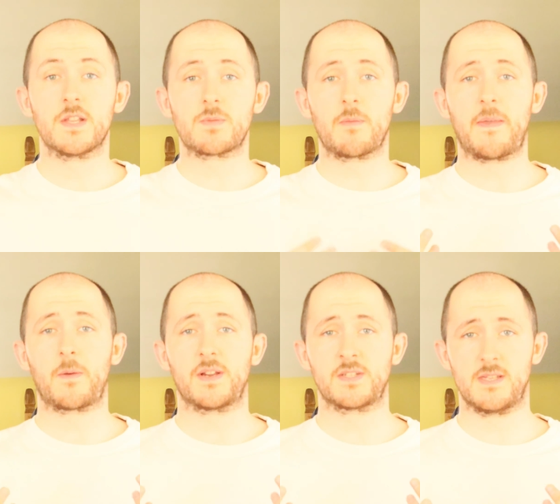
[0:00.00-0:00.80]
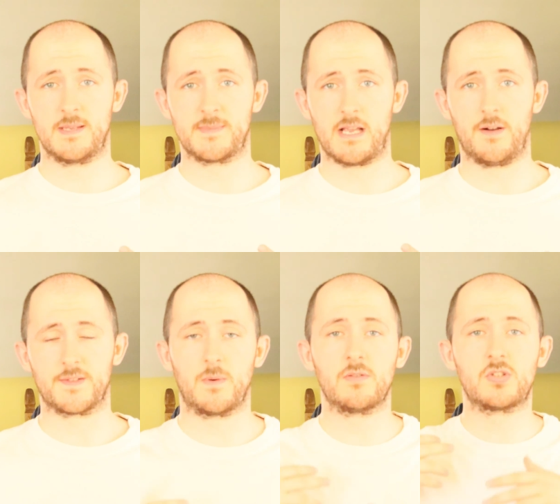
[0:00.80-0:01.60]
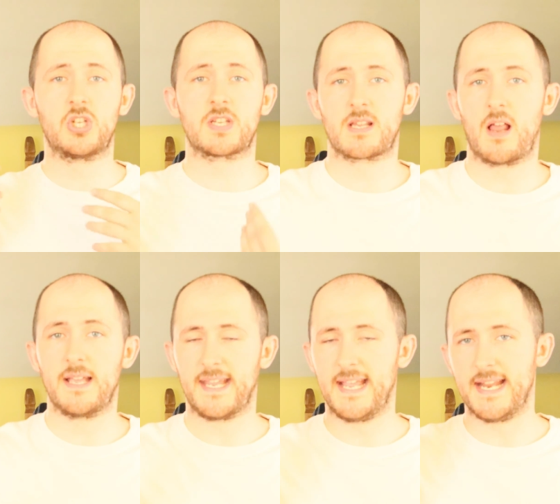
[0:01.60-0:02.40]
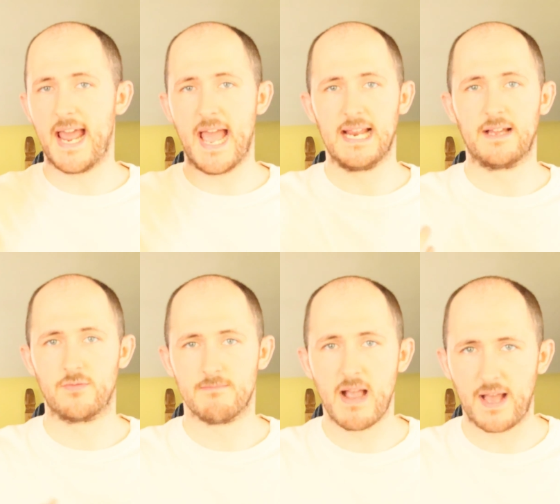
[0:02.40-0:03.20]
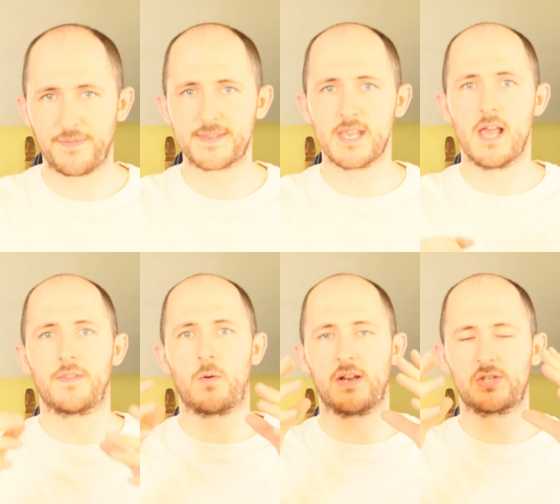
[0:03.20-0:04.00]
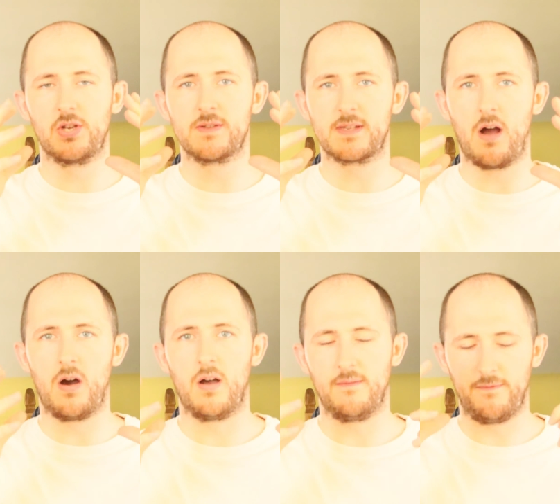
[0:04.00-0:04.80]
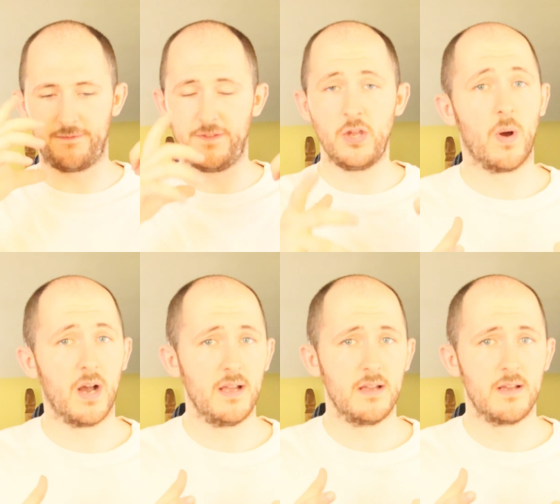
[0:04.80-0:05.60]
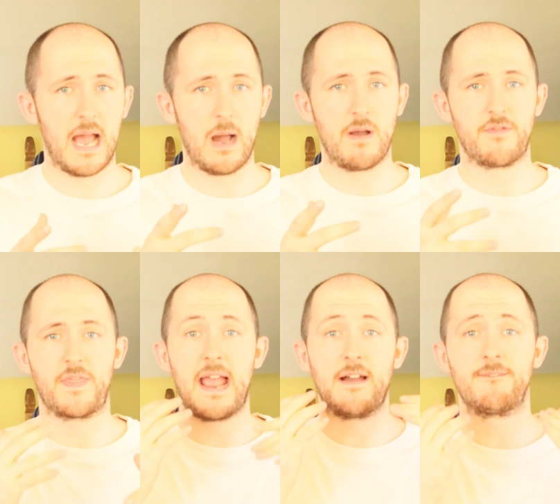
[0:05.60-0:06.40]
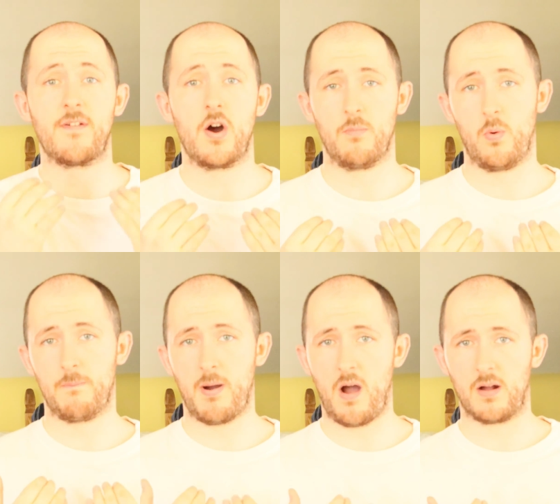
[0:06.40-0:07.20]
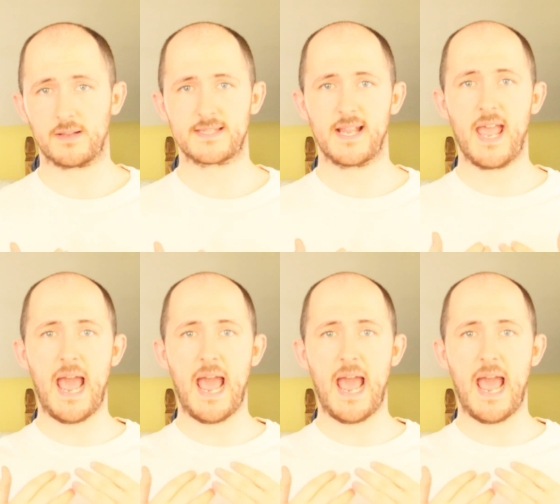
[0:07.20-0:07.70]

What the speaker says: So what about the questions themselves? Well, just like in A-level maths, the questions are fewer, however they have far more parts,